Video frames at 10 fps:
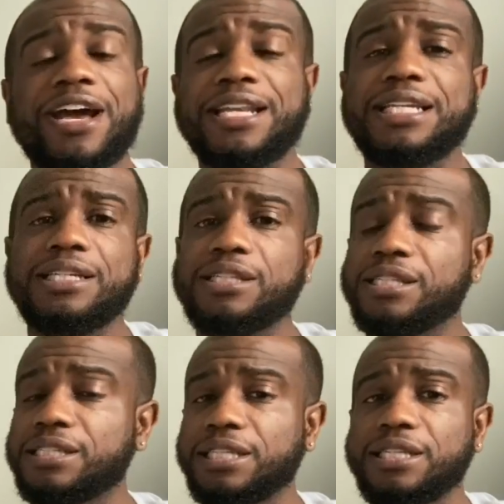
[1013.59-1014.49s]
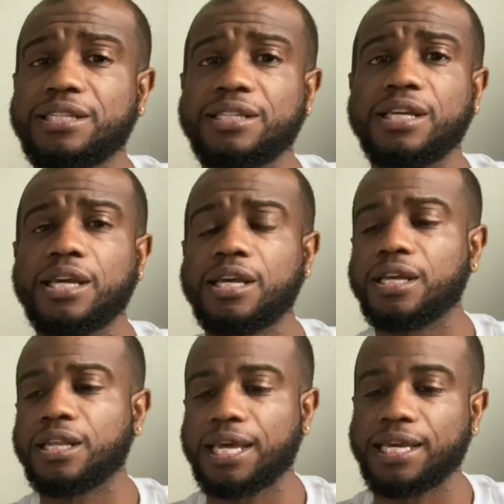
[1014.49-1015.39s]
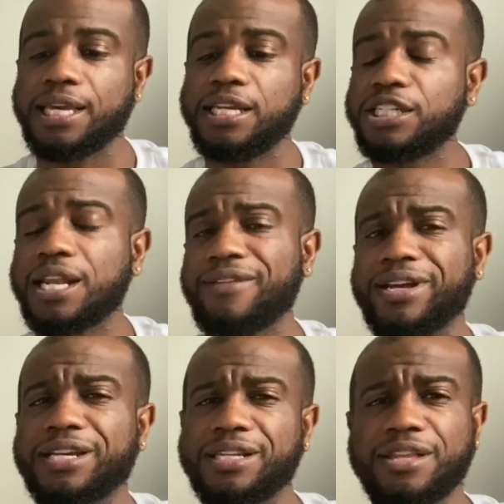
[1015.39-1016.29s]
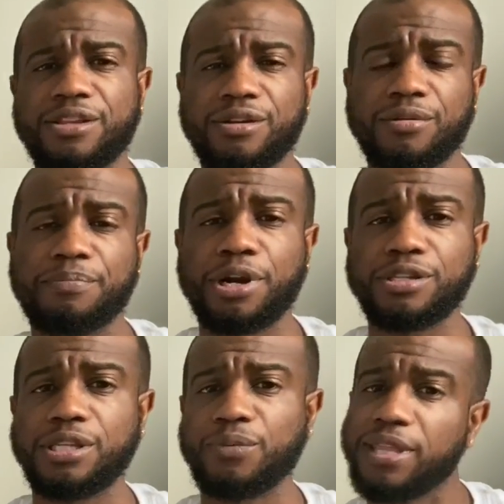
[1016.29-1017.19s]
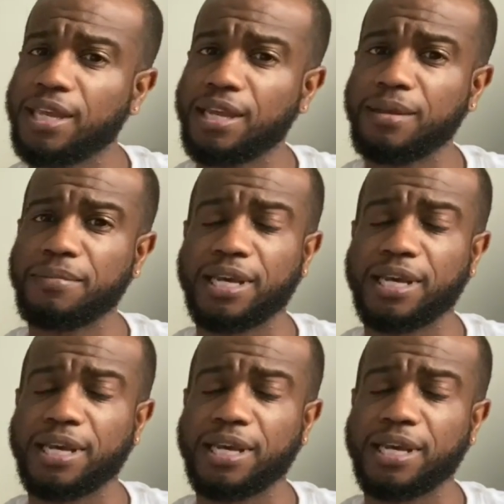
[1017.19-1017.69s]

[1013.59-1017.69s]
I need to see, like, he should have, like, another person with him.